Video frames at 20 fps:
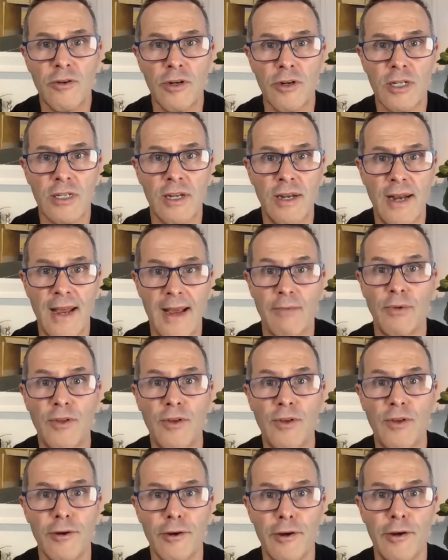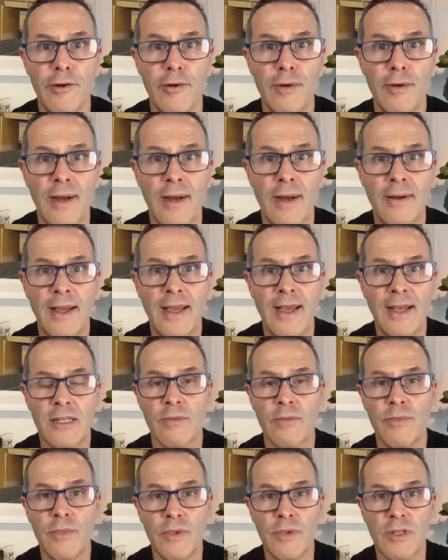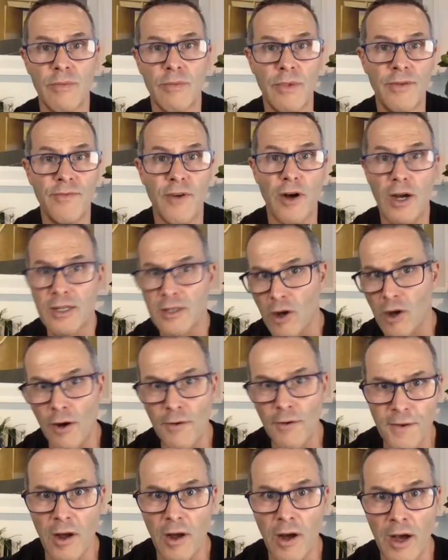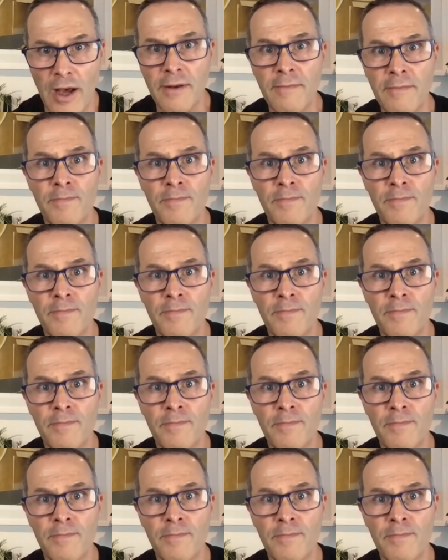connect with you and get some advice offline